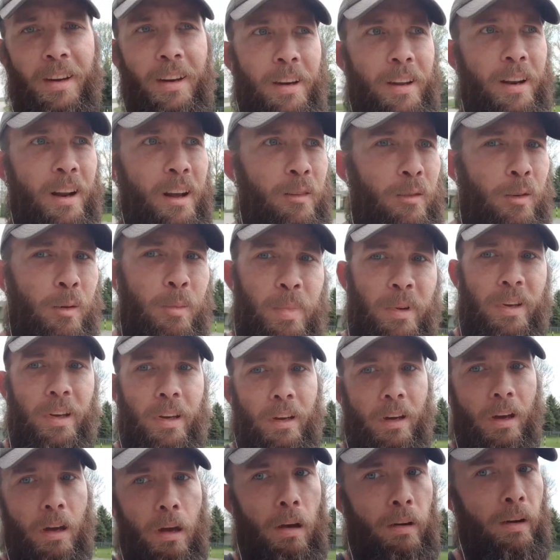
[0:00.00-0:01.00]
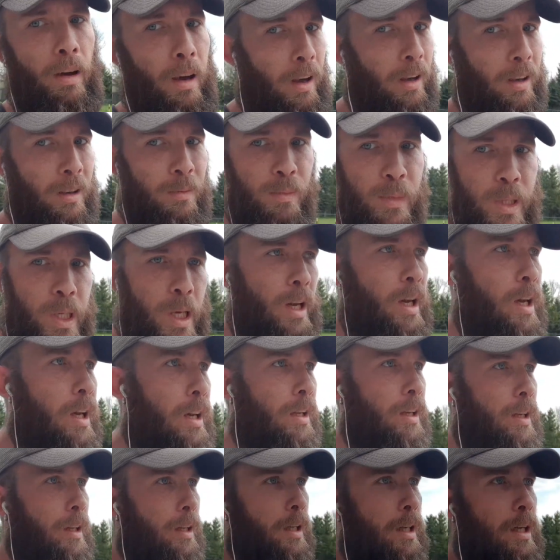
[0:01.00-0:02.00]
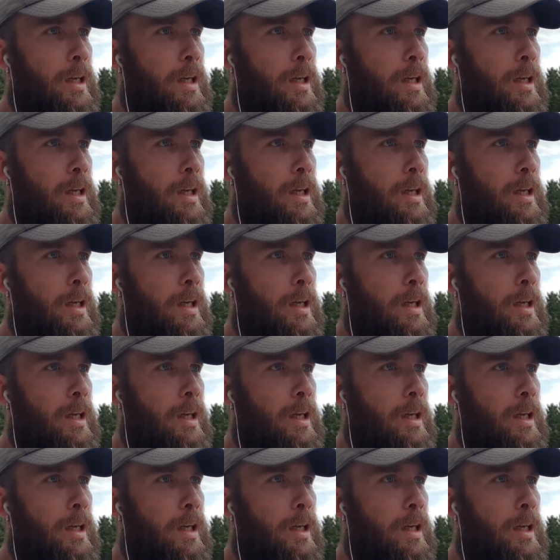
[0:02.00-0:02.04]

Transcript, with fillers: and have a beer. I'm tired.